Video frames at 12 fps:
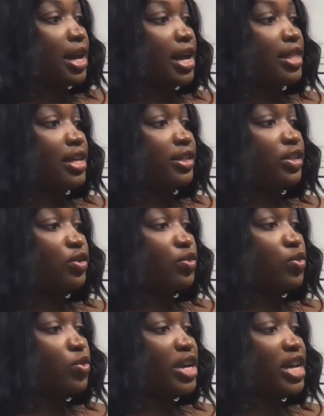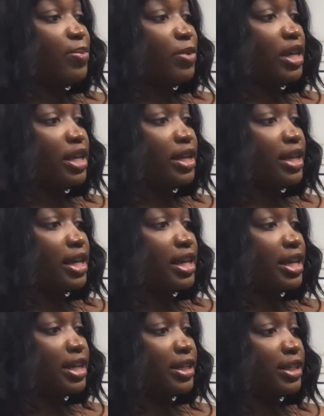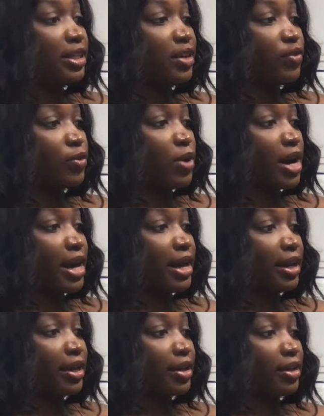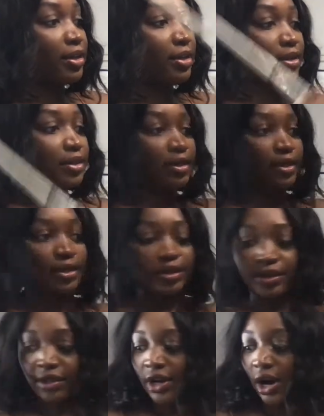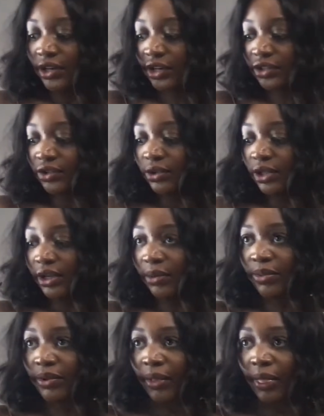and then sweep in hints of white on your tulip.